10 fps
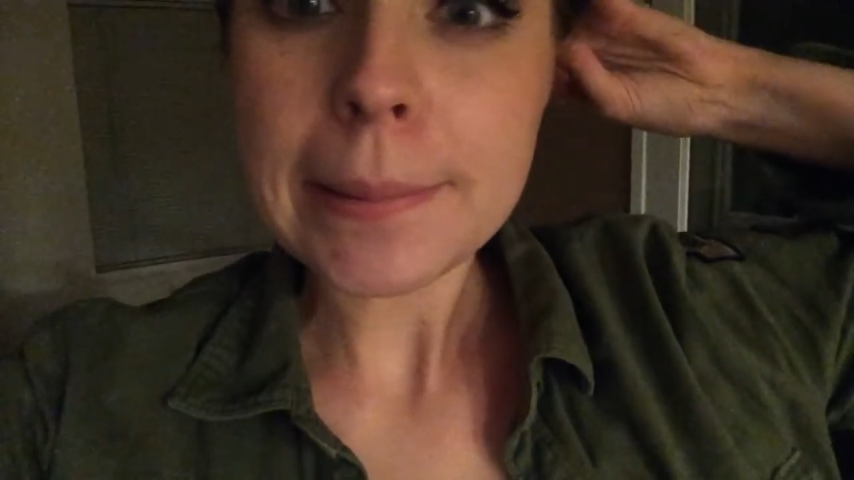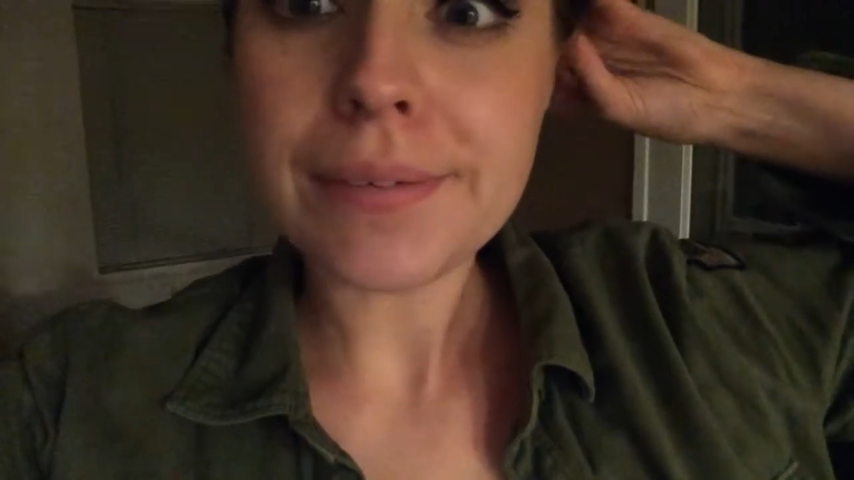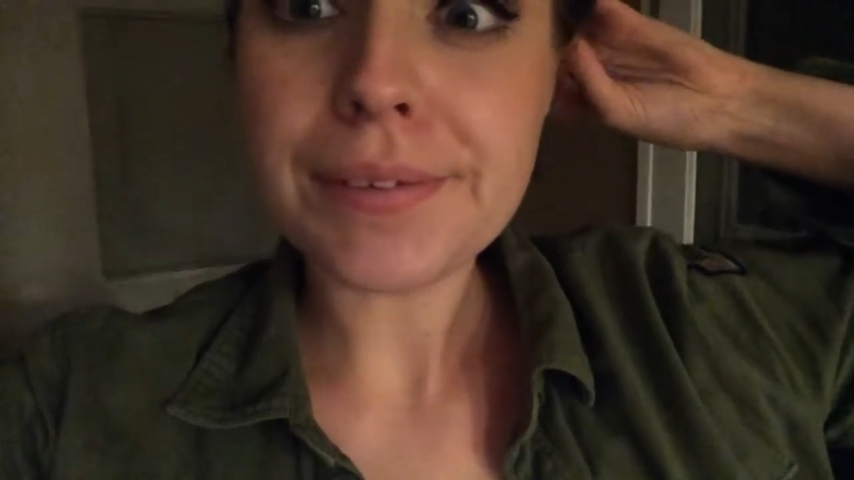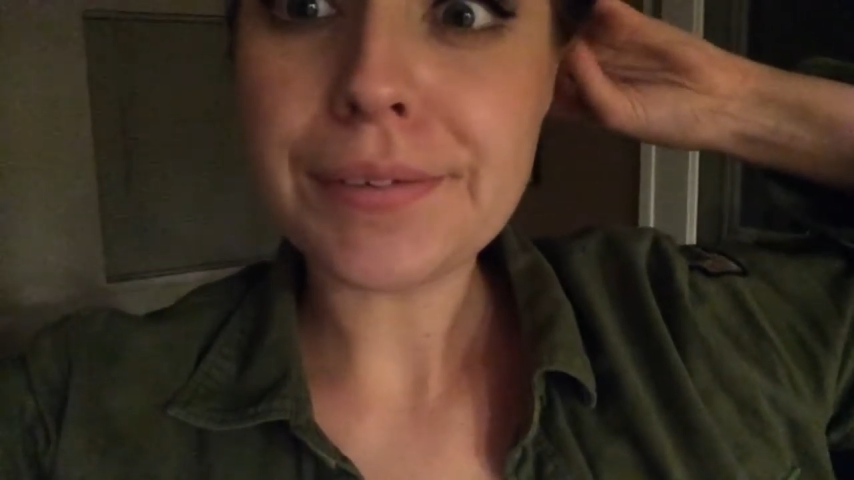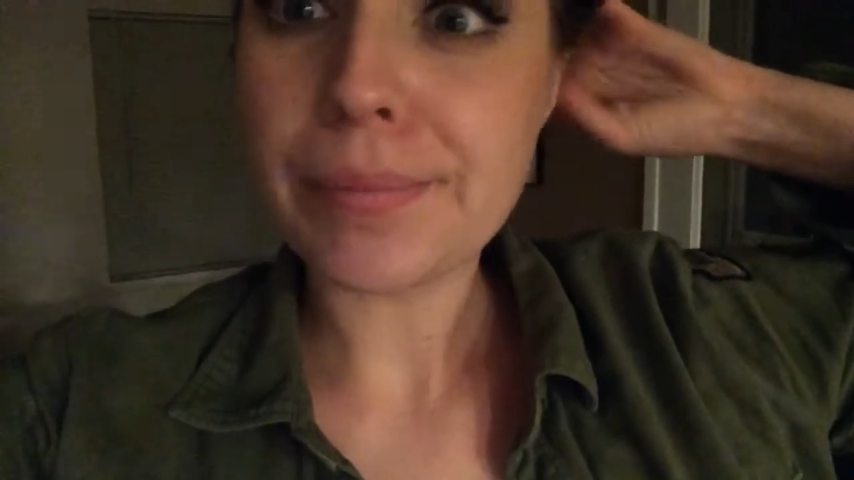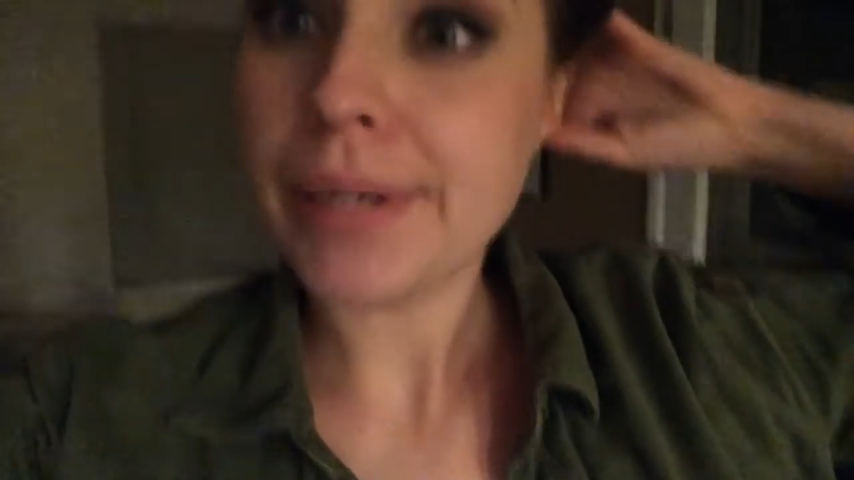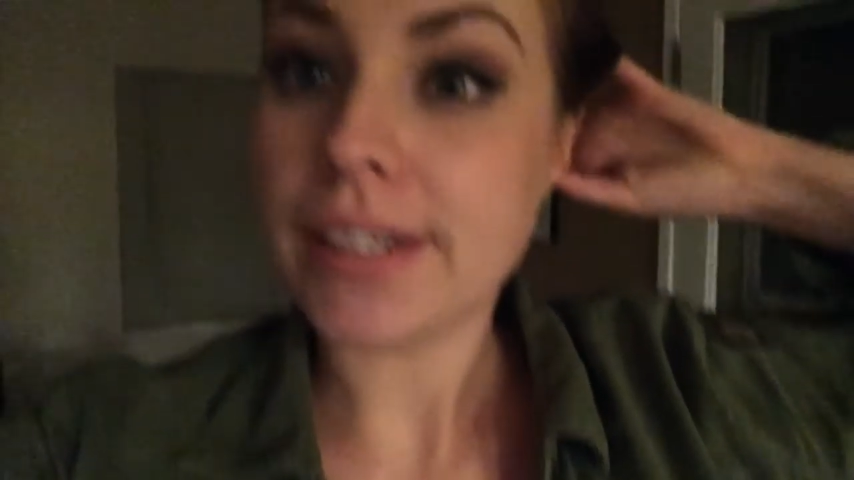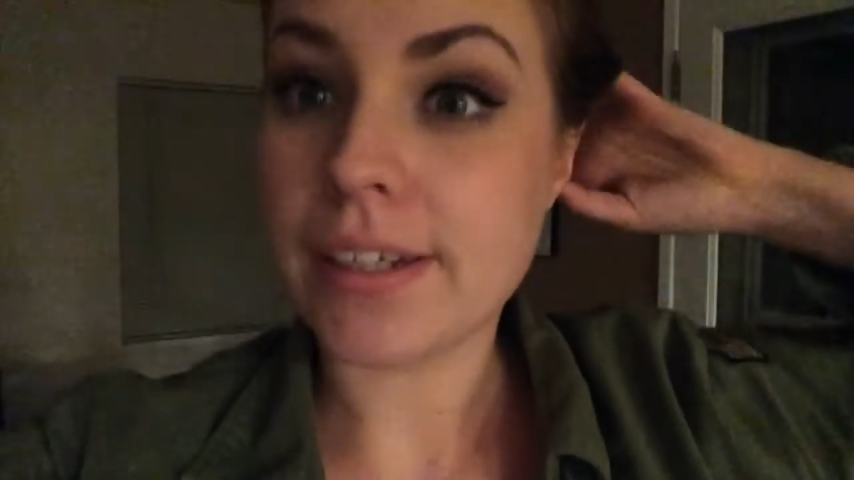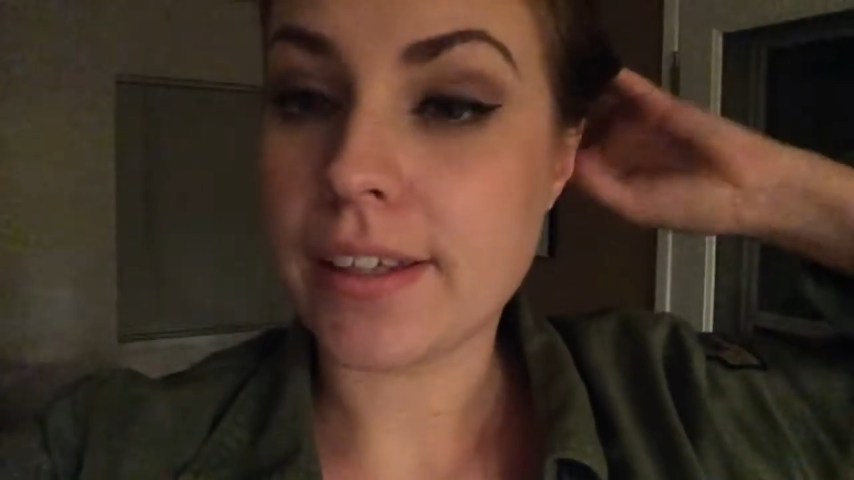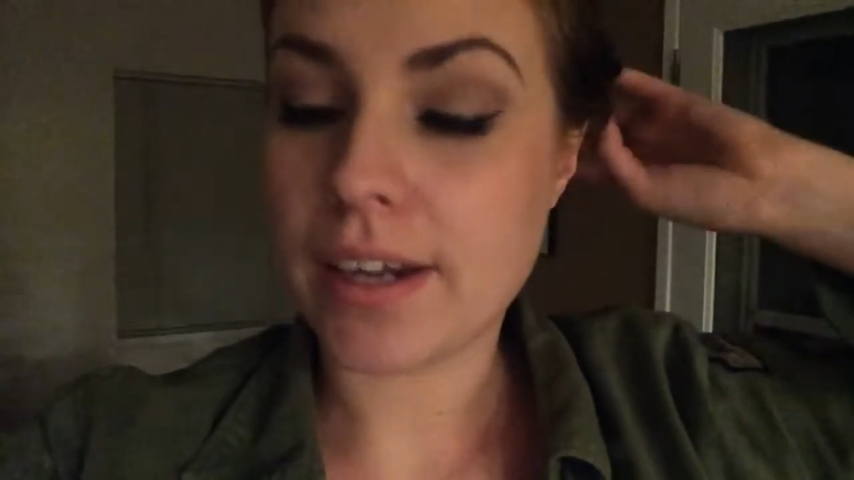get ready for
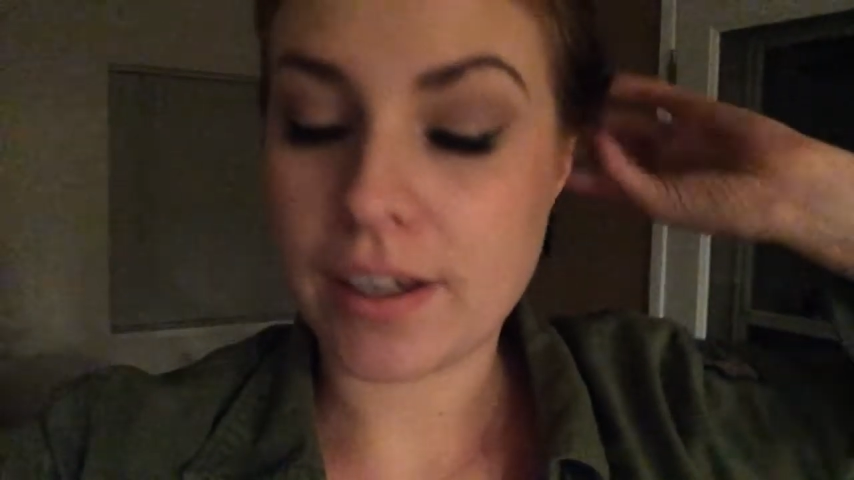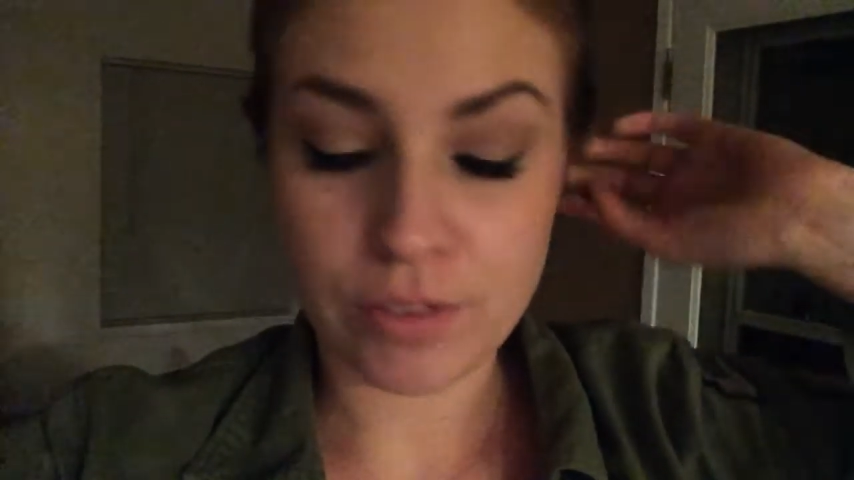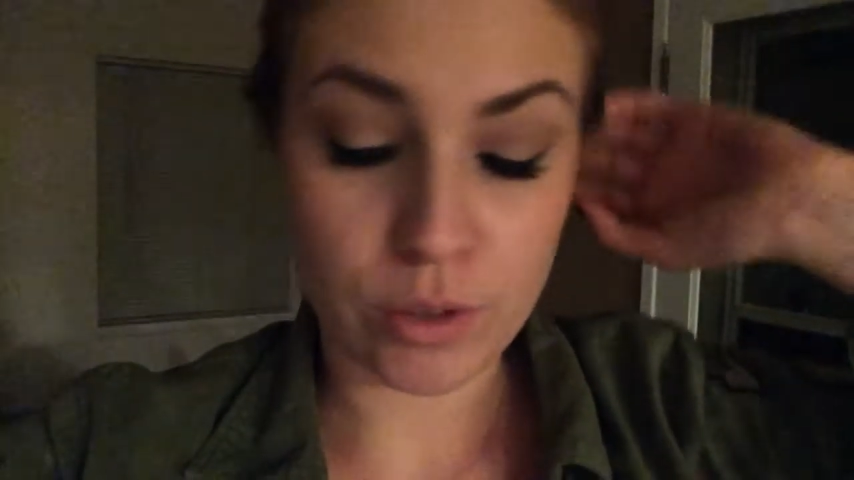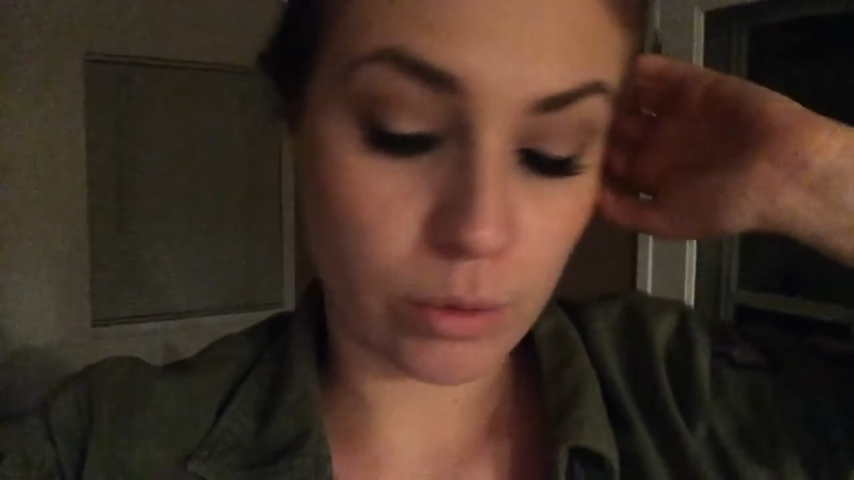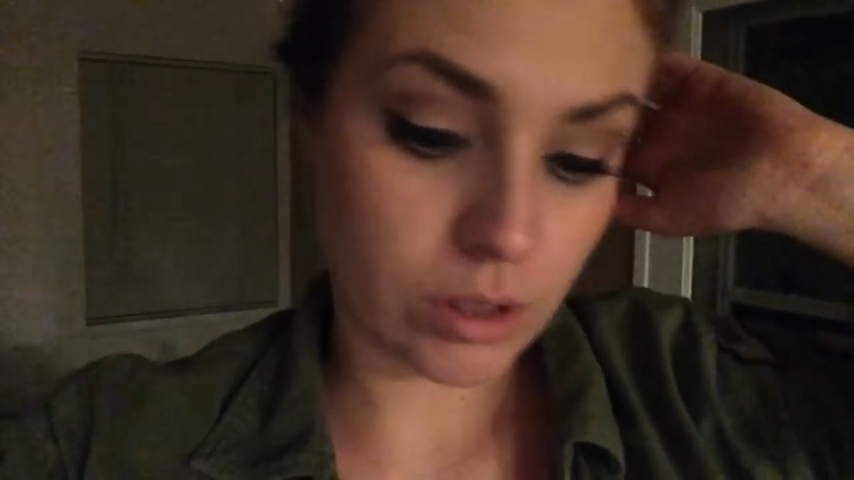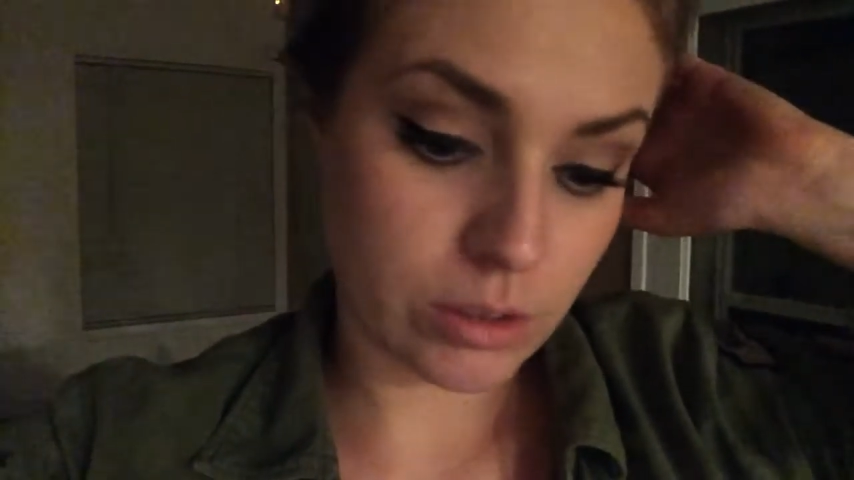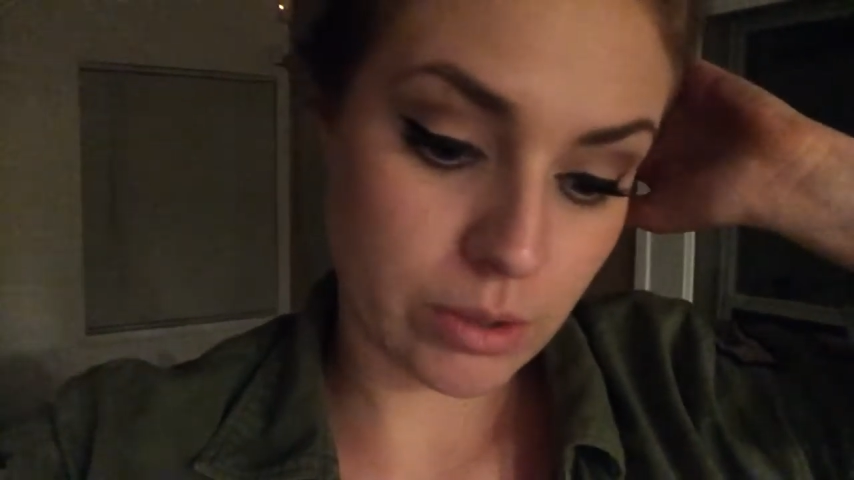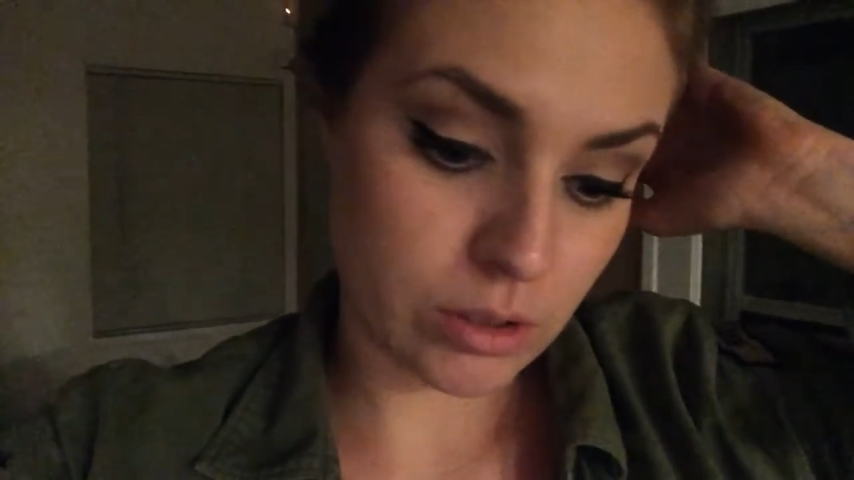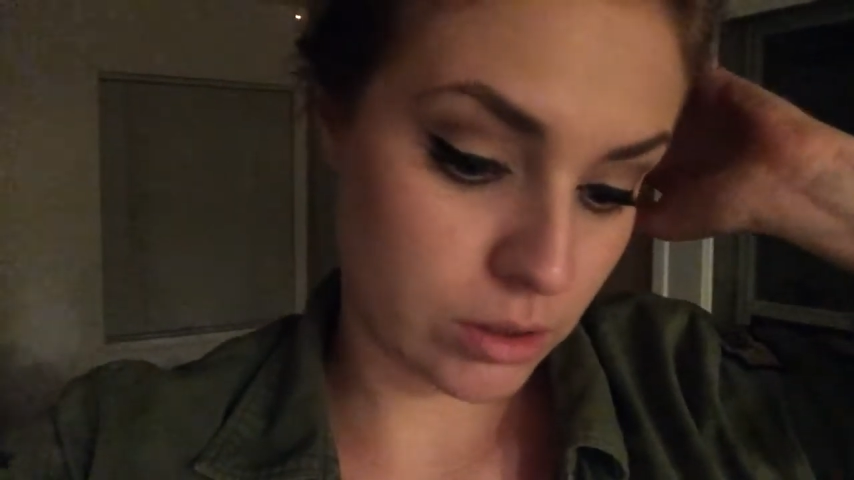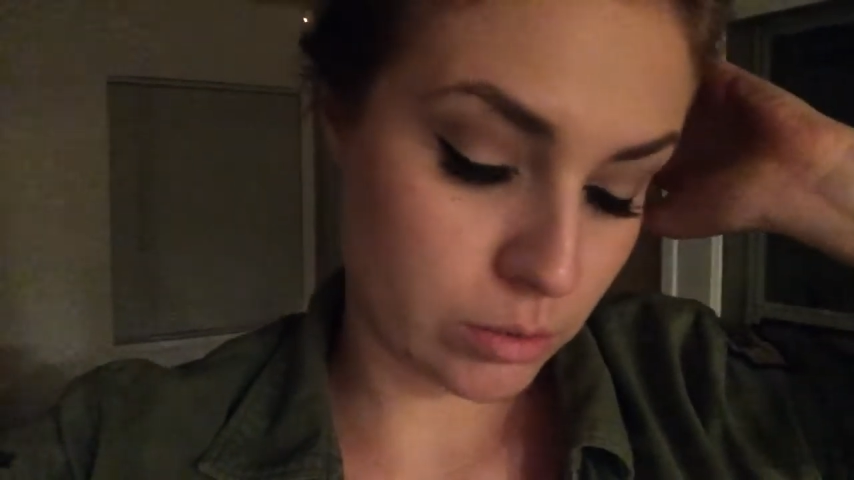bed and then I have to go to work
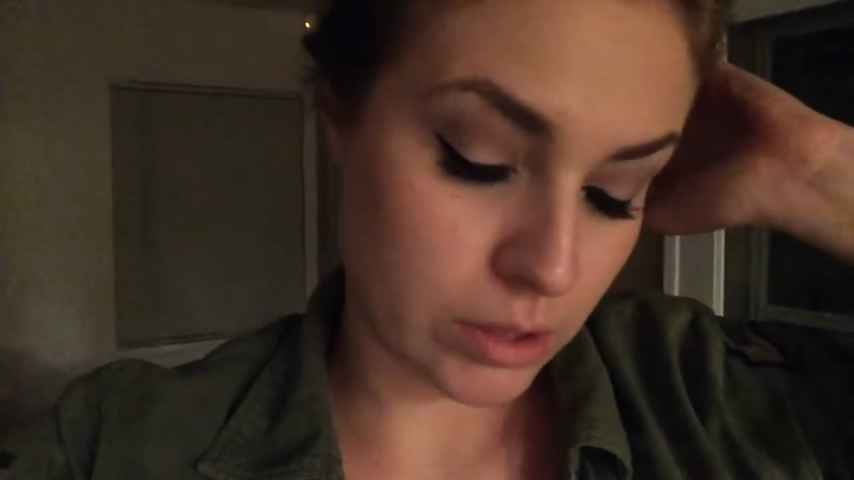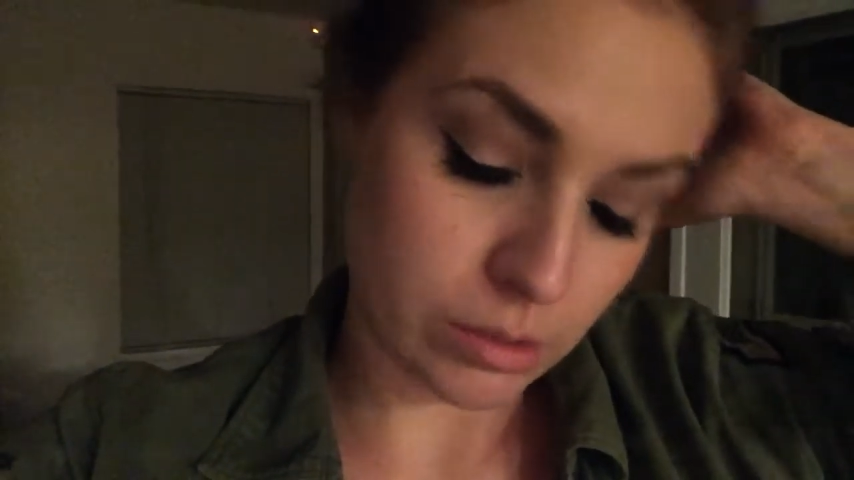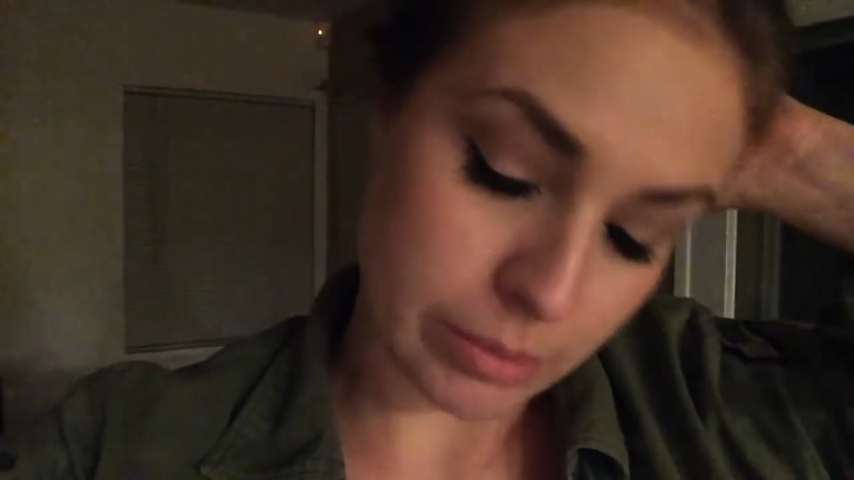tomorrow as well,